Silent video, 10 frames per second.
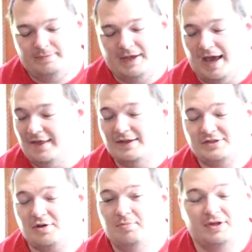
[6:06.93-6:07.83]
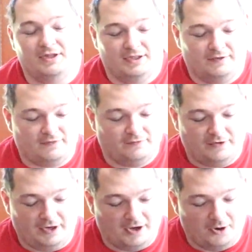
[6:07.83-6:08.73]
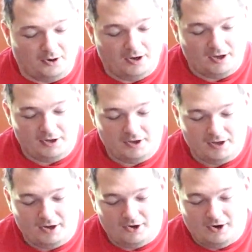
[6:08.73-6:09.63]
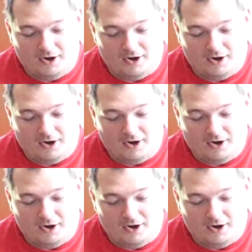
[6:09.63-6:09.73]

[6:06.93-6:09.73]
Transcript: Yeah, that's a completely different video.